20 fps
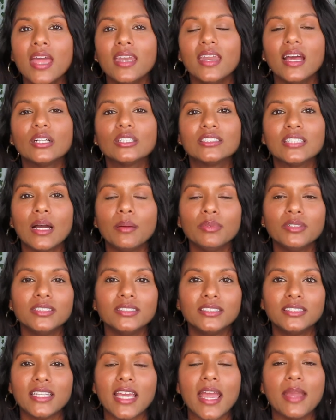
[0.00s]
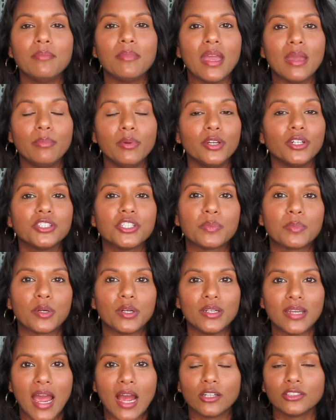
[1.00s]
Now, some could say maybe it's
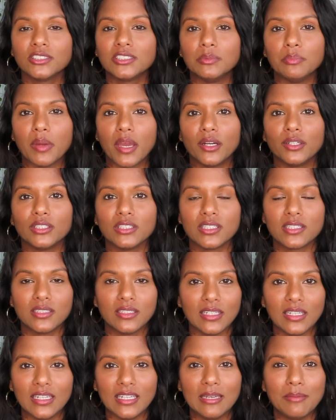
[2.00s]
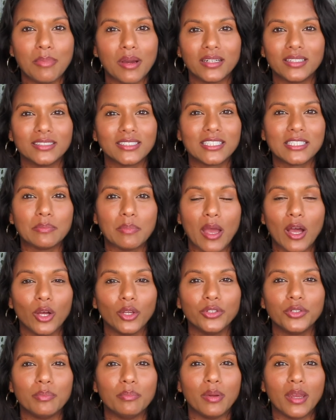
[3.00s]
pronounced Berenstain, but it's
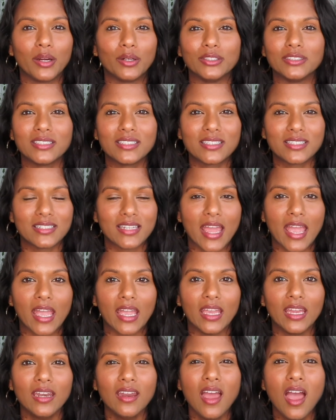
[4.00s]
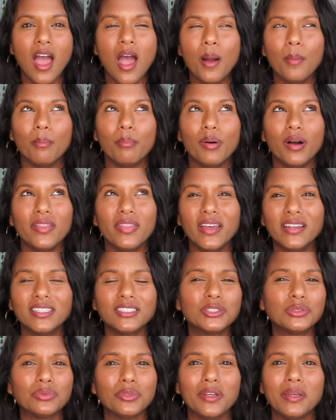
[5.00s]
spelt Berenstain. But that
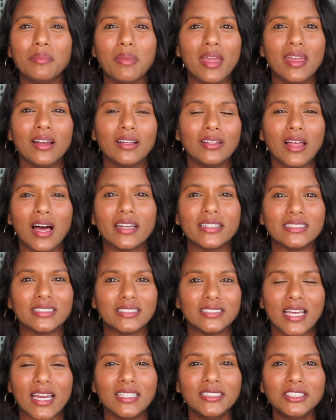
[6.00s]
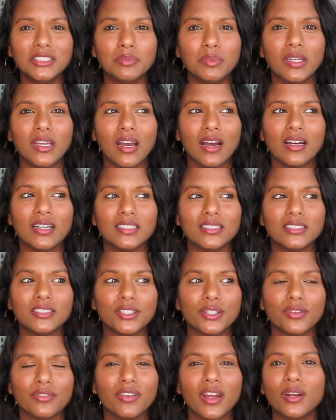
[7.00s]
doesn't really make a lot of sense because
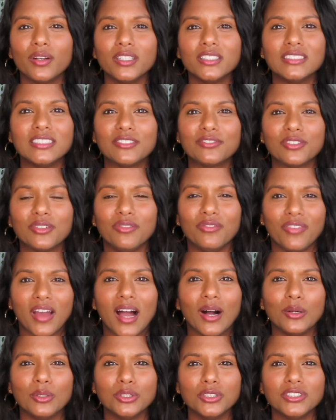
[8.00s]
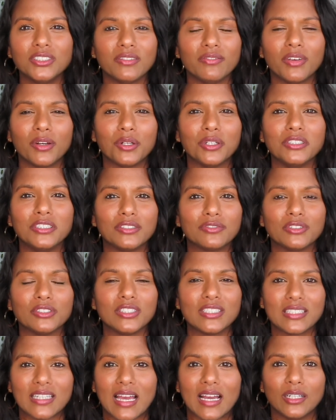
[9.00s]
they're very different vowels and very different
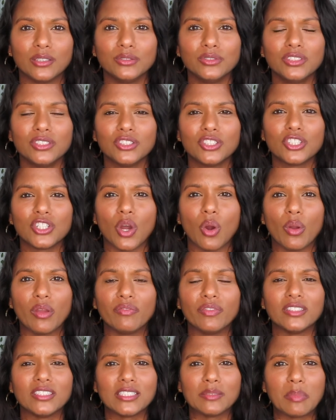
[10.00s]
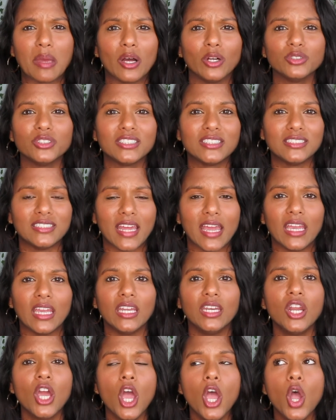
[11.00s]
sounds. And so if it's spelt
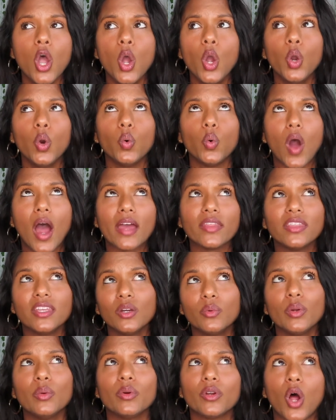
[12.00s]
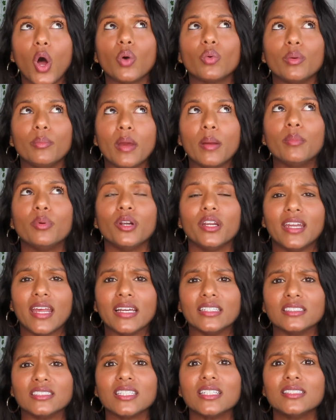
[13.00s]
stain, I think we would all remember it
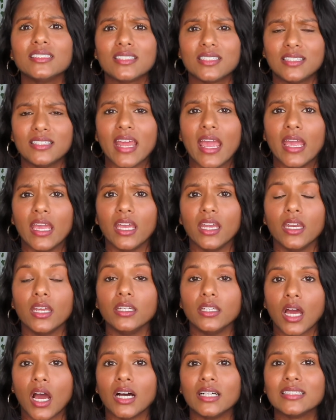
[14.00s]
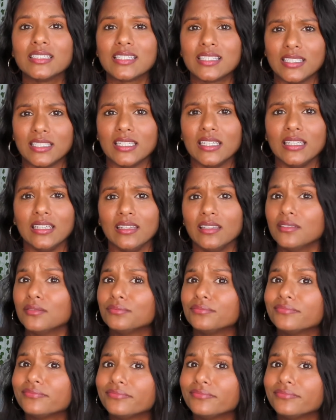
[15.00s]
as stain and not steen.